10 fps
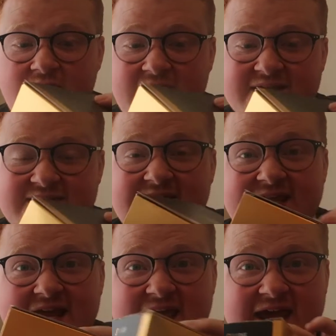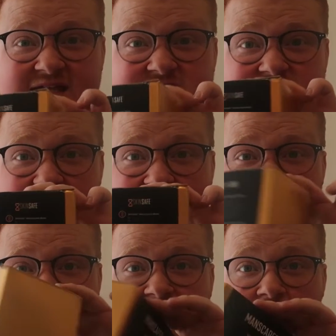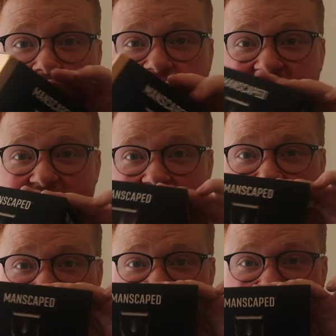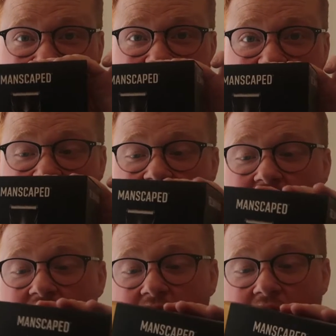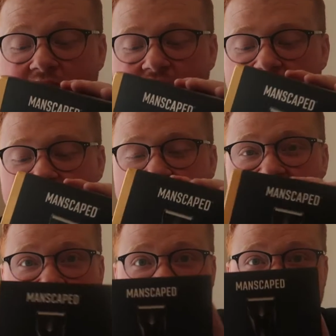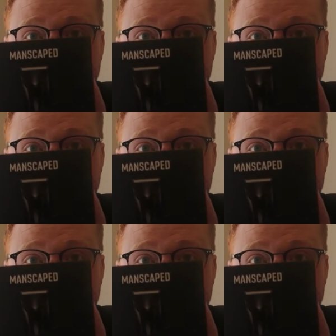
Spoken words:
Like I said, it is their 4th generation of their